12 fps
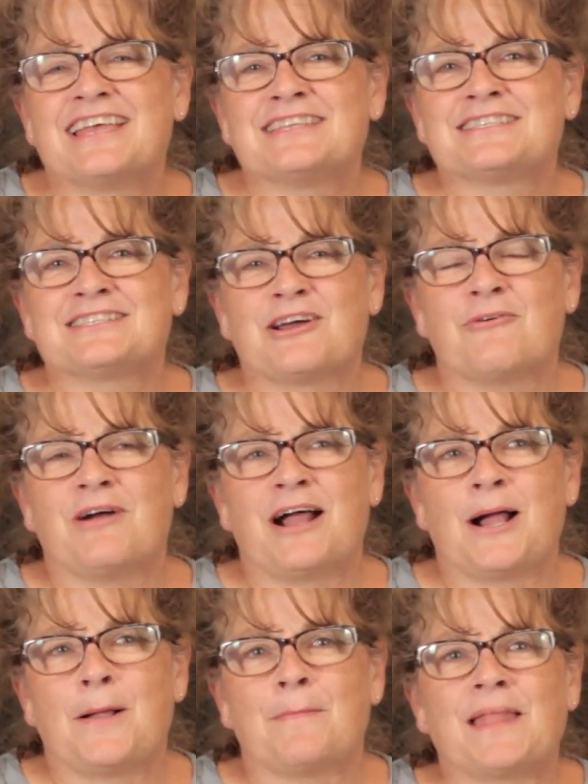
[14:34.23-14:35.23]
So
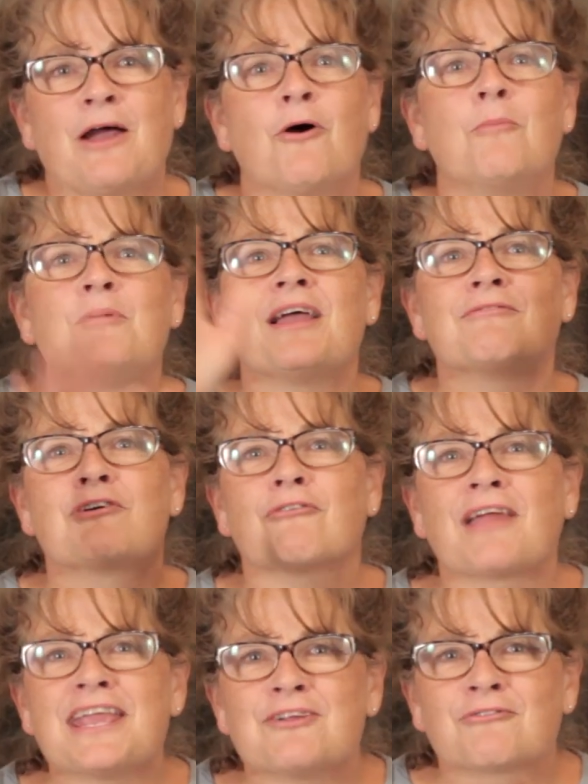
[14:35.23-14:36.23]
um, I hope you have
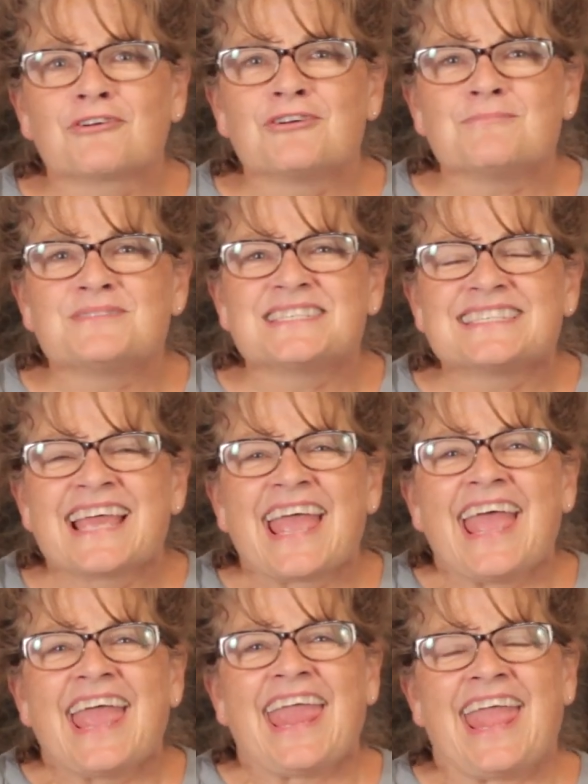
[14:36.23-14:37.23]
great groups
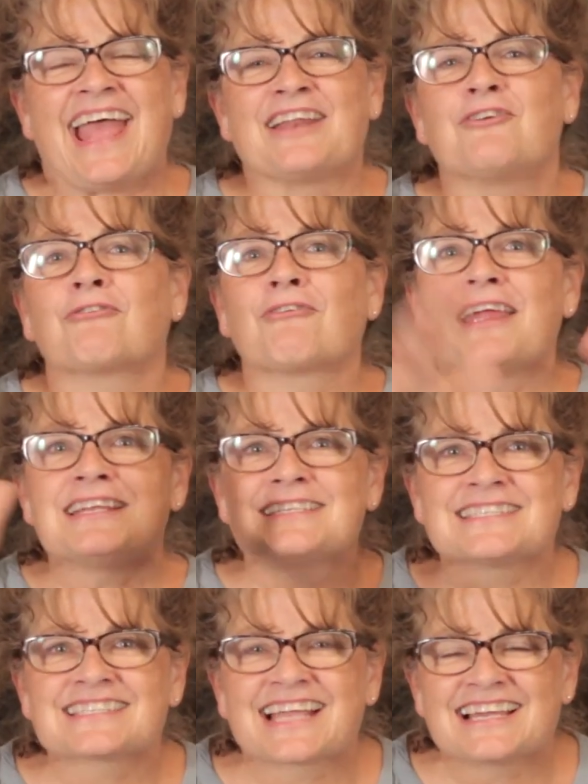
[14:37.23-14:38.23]
and great
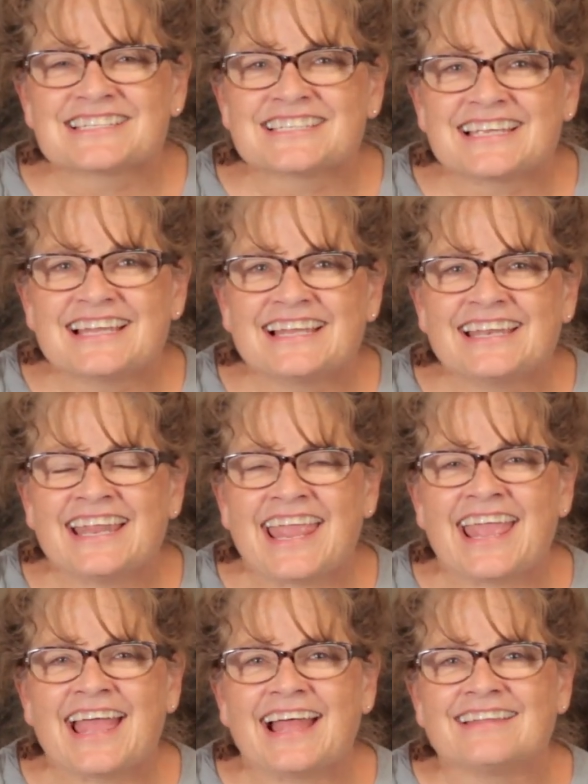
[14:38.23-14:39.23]
discussion,
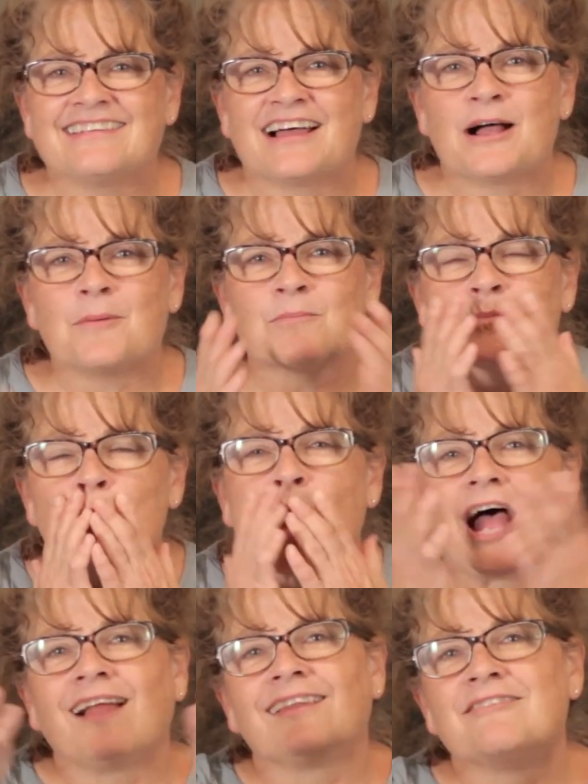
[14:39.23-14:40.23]
and um,
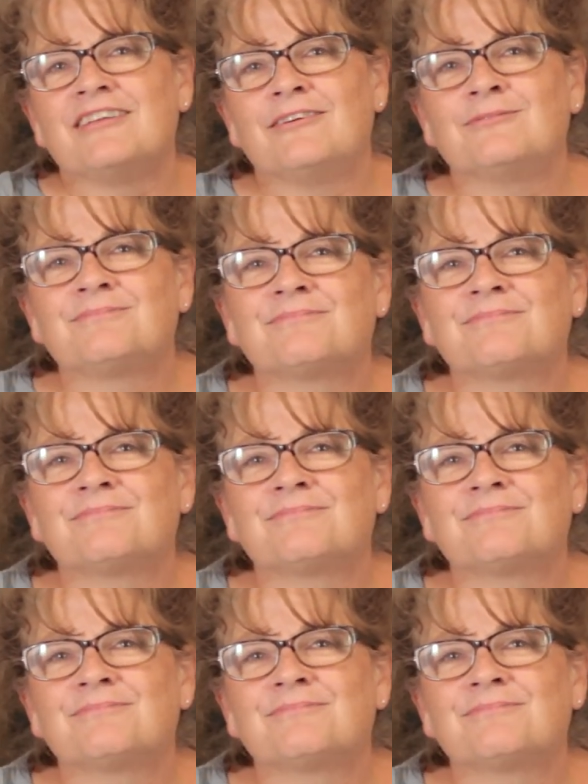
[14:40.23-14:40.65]
I love you.